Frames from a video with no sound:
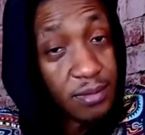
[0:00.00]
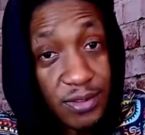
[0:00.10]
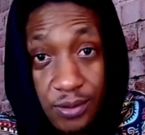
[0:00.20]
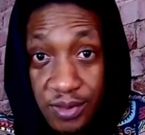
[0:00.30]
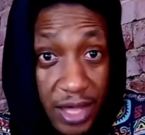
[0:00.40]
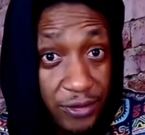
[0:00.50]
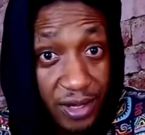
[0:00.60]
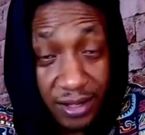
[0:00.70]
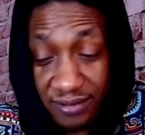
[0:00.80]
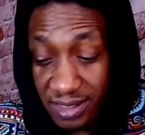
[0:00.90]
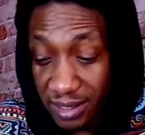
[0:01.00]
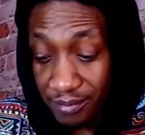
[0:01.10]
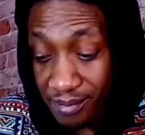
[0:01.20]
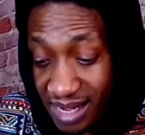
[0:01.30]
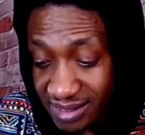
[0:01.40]
So there you have it, a
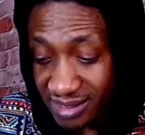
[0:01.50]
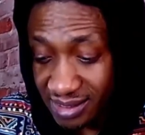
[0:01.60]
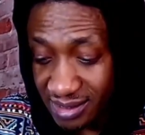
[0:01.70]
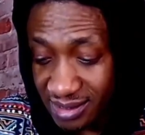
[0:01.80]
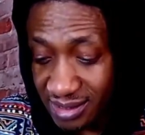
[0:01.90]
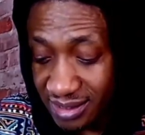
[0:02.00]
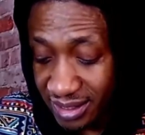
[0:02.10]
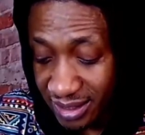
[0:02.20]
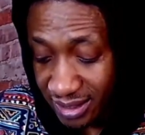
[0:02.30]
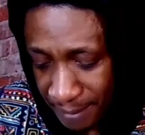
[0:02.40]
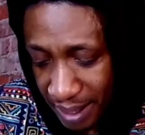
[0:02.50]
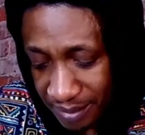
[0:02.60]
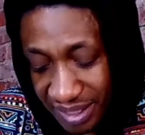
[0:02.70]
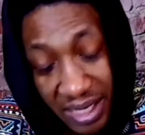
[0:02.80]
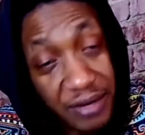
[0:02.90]
master's in
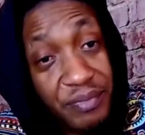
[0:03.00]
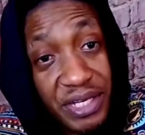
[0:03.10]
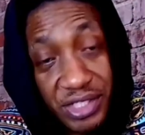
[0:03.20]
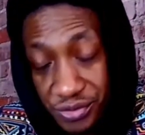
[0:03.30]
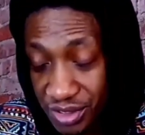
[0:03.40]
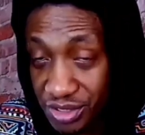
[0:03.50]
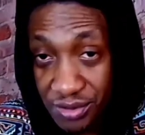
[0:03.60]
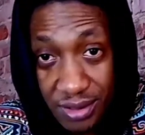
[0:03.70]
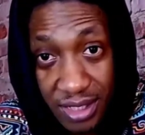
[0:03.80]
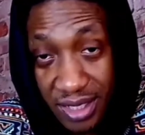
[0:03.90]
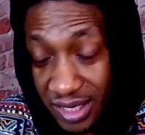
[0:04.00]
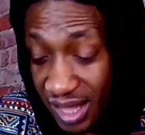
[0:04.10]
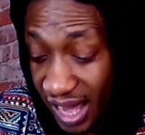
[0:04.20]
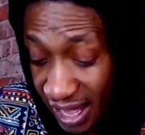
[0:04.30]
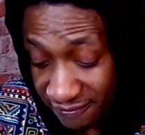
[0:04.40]
public administration in the
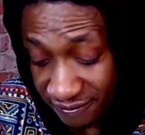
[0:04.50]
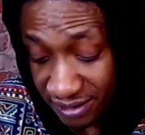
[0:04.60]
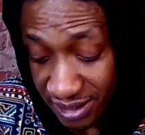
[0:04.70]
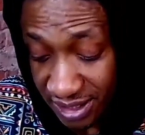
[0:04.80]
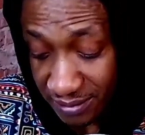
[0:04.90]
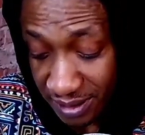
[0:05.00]
Harvard